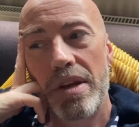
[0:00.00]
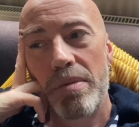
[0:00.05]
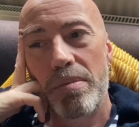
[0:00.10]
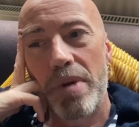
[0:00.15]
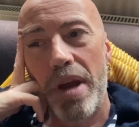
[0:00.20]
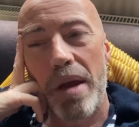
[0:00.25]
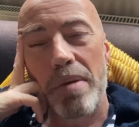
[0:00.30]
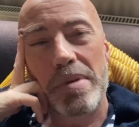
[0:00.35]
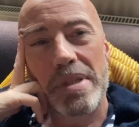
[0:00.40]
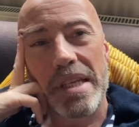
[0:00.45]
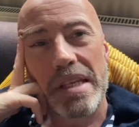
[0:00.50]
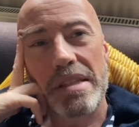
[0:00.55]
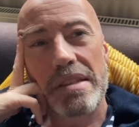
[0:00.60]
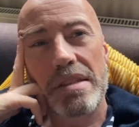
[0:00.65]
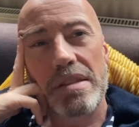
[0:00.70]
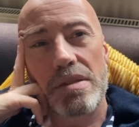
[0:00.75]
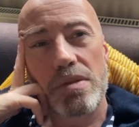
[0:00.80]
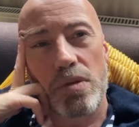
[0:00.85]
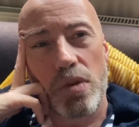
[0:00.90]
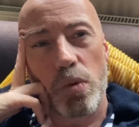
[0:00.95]
Perhaps
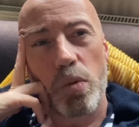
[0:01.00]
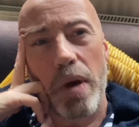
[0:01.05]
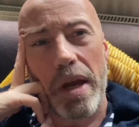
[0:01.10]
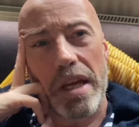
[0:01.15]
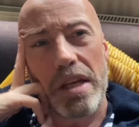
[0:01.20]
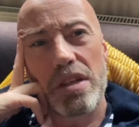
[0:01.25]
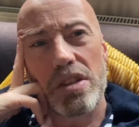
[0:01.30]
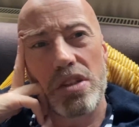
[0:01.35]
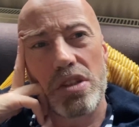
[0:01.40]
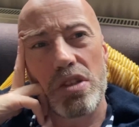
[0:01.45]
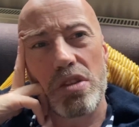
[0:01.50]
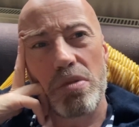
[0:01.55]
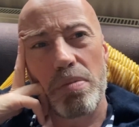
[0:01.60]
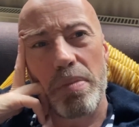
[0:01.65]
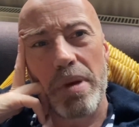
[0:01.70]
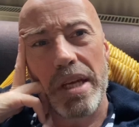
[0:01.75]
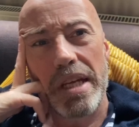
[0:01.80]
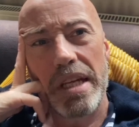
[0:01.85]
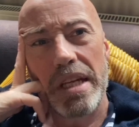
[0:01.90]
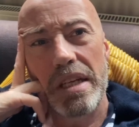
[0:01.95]
that's the way it should
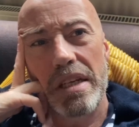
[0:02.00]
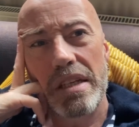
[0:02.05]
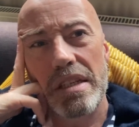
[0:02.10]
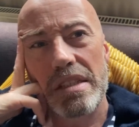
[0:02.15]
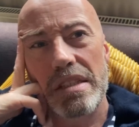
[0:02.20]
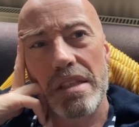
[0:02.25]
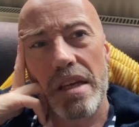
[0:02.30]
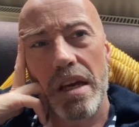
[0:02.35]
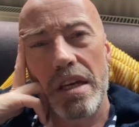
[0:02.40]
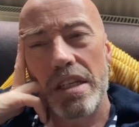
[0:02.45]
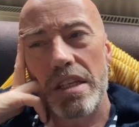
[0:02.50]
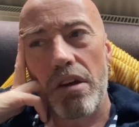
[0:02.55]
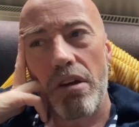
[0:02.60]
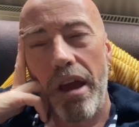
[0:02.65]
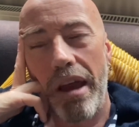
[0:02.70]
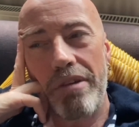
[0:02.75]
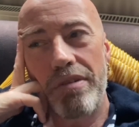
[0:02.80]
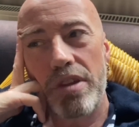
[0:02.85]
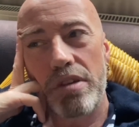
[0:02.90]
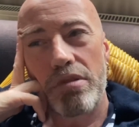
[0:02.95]
be, because I don't
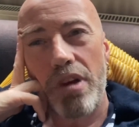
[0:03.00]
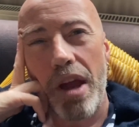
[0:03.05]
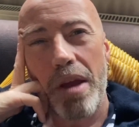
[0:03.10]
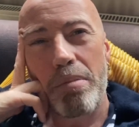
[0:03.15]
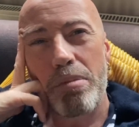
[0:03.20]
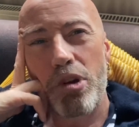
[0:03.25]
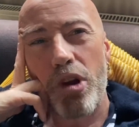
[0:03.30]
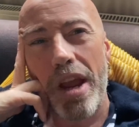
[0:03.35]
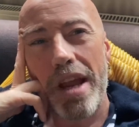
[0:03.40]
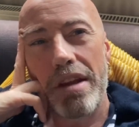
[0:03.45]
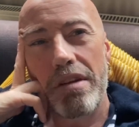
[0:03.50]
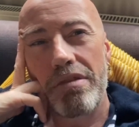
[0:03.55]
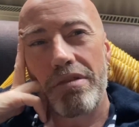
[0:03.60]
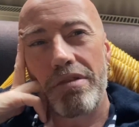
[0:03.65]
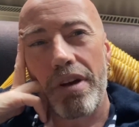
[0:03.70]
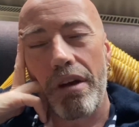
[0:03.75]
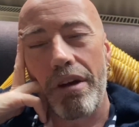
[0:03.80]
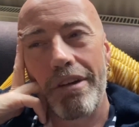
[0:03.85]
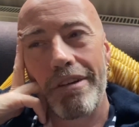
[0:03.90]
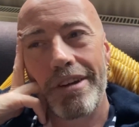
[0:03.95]
have the right brain
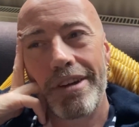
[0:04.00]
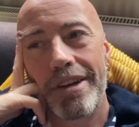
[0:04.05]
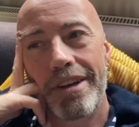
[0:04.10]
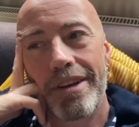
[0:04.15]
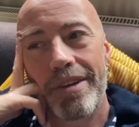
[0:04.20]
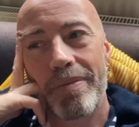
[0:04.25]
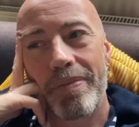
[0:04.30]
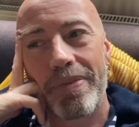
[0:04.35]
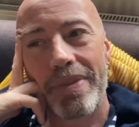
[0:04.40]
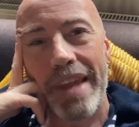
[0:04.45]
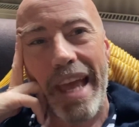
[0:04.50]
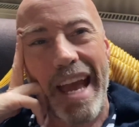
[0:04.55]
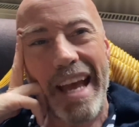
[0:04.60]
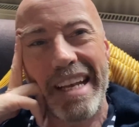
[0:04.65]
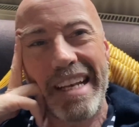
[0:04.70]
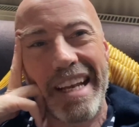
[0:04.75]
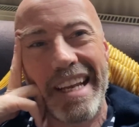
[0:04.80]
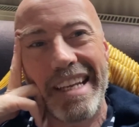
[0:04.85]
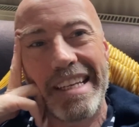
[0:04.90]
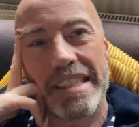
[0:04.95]
for
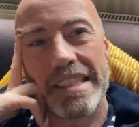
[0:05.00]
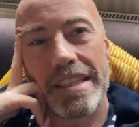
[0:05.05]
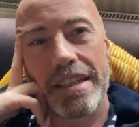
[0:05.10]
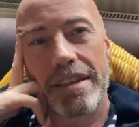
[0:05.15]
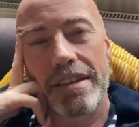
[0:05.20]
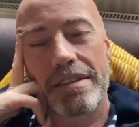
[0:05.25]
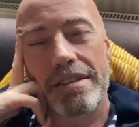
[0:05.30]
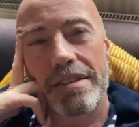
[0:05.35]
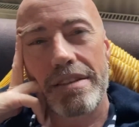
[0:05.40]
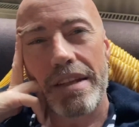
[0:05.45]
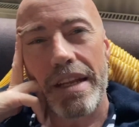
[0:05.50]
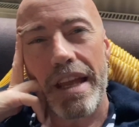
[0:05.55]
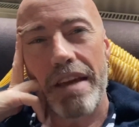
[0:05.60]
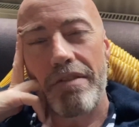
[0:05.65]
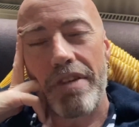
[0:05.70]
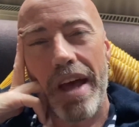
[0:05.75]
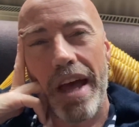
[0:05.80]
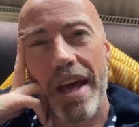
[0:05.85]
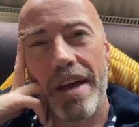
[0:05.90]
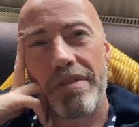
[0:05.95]
analytics. I
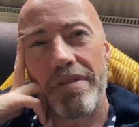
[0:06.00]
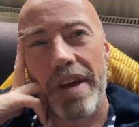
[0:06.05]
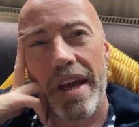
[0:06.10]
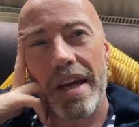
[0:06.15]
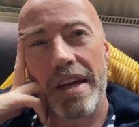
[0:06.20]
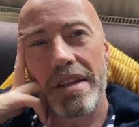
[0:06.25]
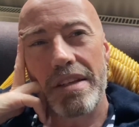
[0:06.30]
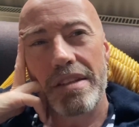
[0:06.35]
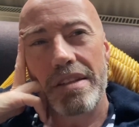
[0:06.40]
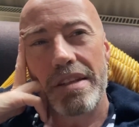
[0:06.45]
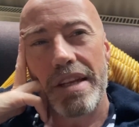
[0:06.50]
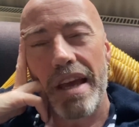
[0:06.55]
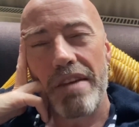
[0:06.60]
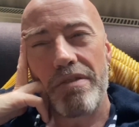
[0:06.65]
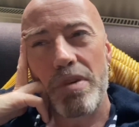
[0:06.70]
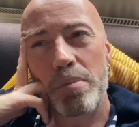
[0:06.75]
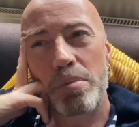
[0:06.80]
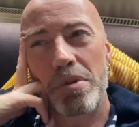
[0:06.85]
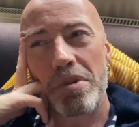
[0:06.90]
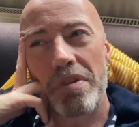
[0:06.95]
never have had,
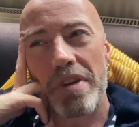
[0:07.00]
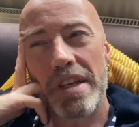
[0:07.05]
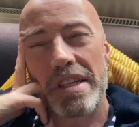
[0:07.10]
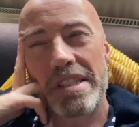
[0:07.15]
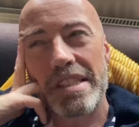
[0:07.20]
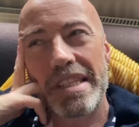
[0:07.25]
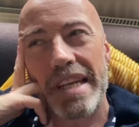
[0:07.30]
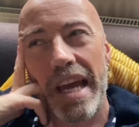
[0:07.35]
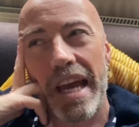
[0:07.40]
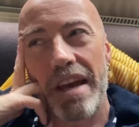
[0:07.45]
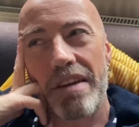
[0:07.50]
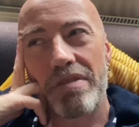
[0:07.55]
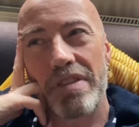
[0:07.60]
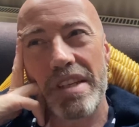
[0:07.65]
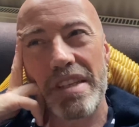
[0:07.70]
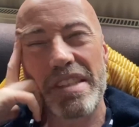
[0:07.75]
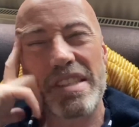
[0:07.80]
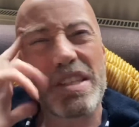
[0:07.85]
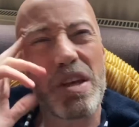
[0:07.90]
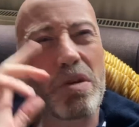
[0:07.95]
never professed to
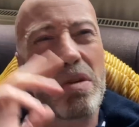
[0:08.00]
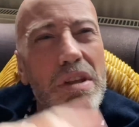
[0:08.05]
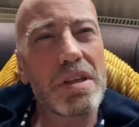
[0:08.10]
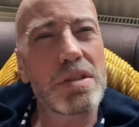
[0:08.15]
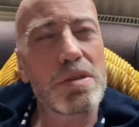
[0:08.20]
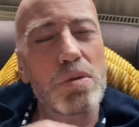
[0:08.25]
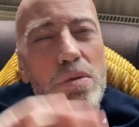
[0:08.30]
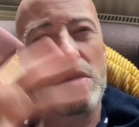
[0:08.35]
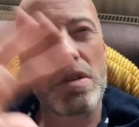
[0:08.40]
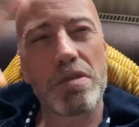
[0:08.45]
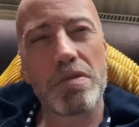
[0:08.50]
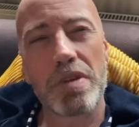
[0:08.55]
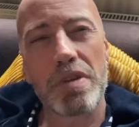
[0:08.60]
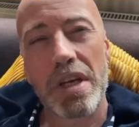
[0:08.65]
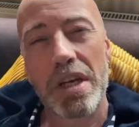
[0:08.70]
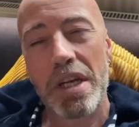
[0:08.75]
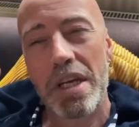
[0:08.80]
having. So the sort of